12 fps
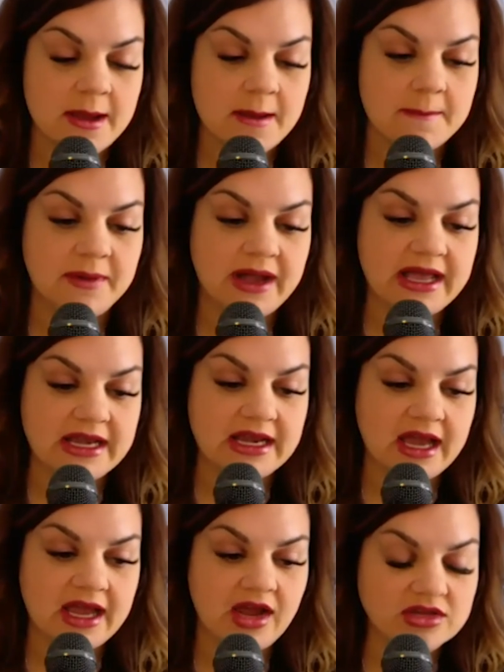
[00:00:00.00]
But
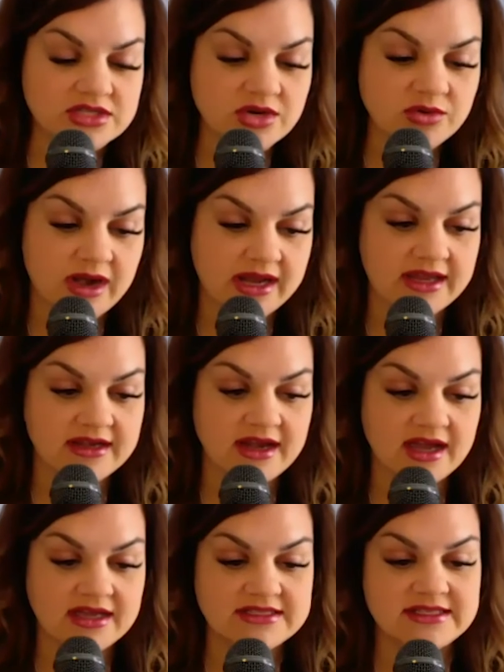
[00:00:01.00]
I also
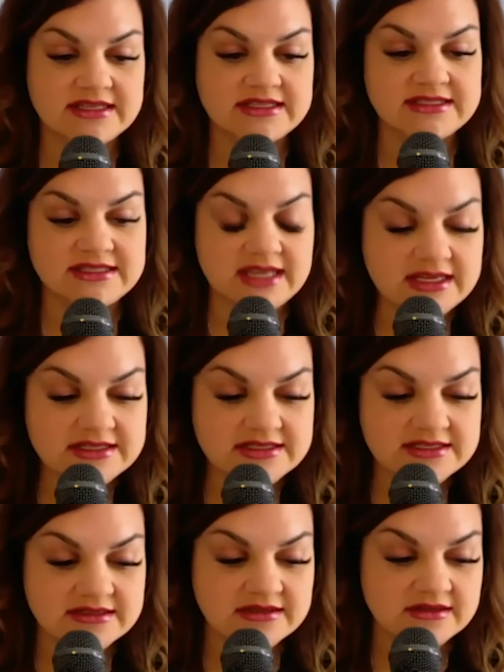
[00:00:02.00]
recognize that
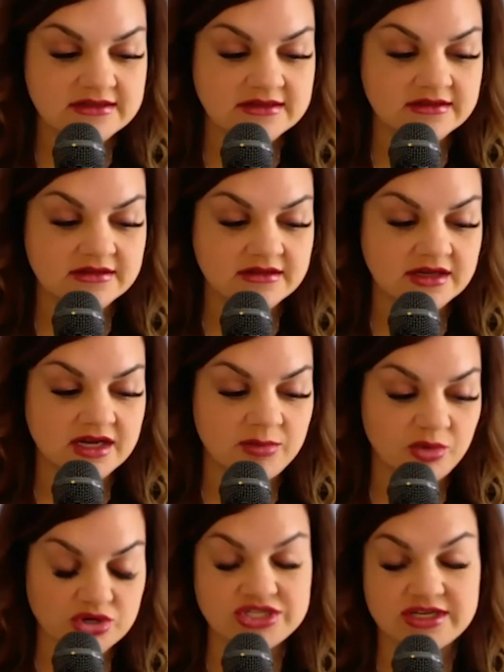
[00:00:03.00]
since
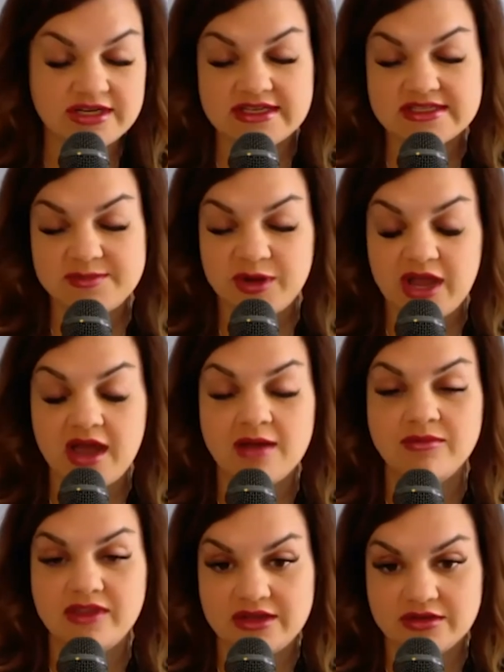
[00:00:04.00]
abortion has
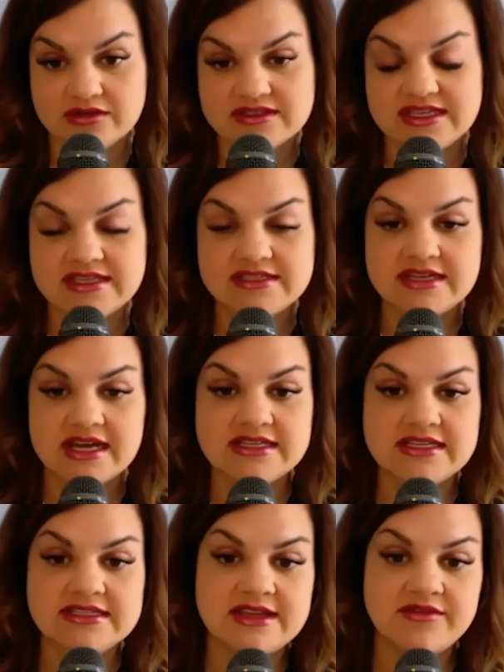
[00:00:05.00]
become legal, since
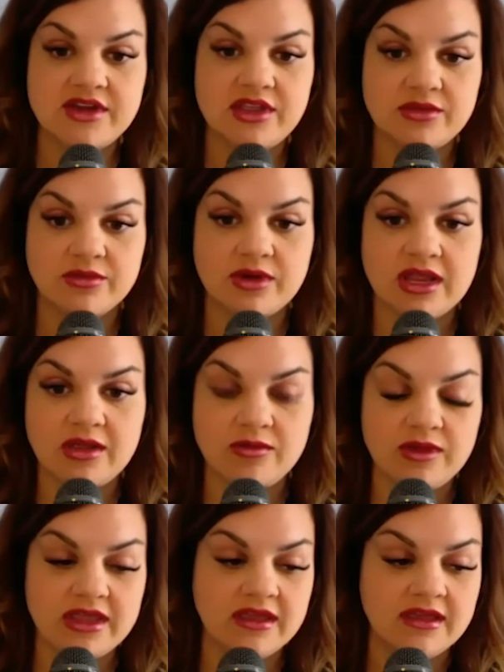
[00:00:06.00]
1973,
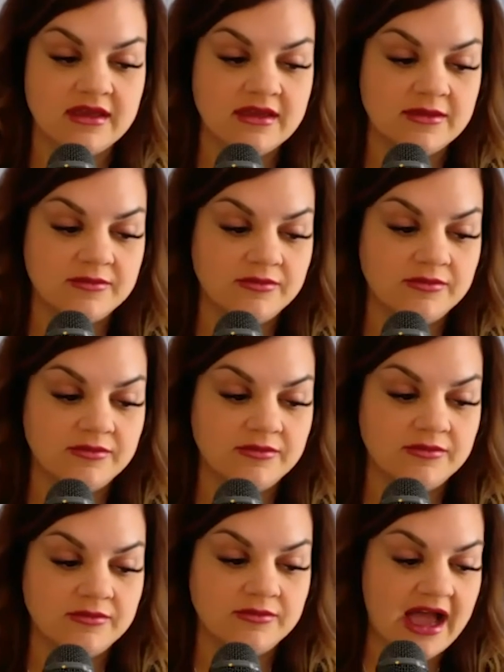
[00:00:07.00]
we
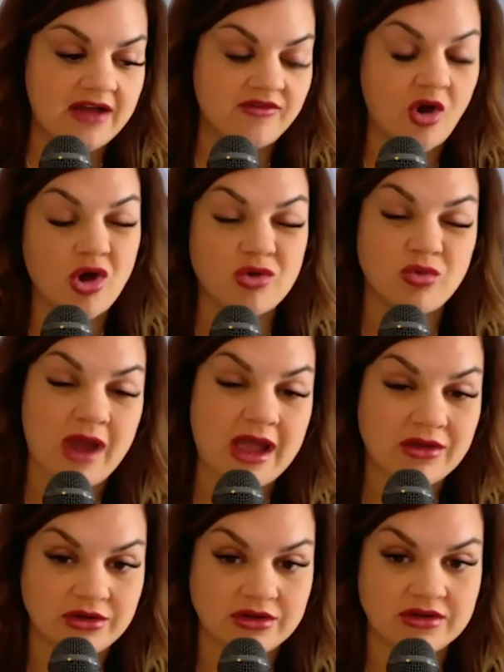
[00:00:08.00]
have on
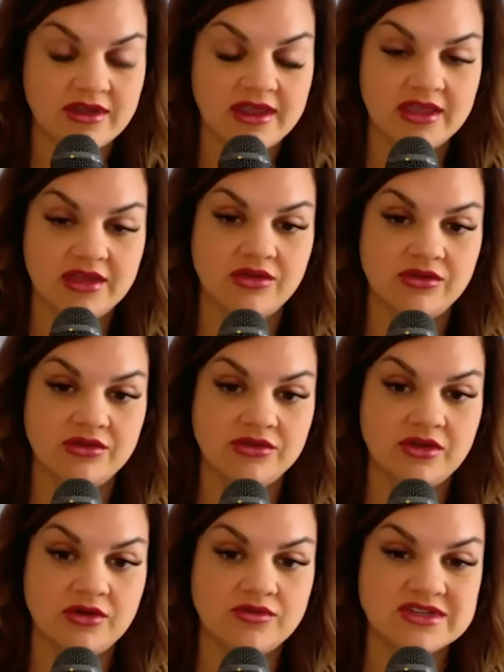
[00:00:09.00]
record killed
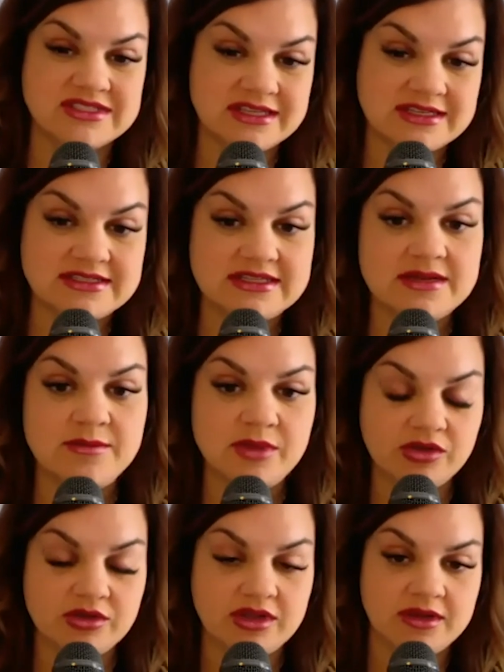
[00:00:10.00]
over 60
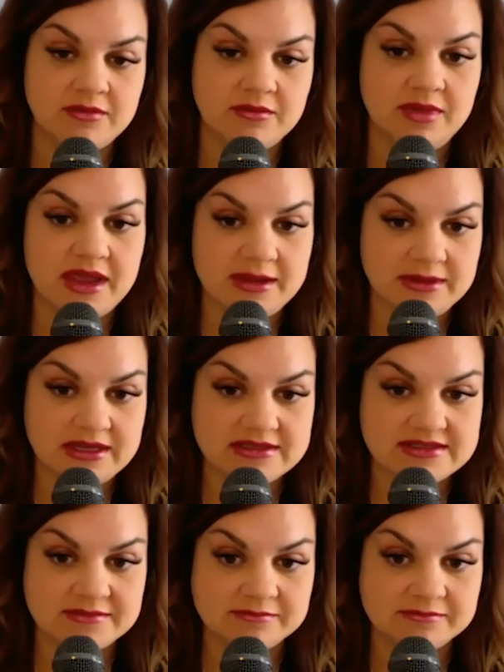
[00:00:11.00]
million babies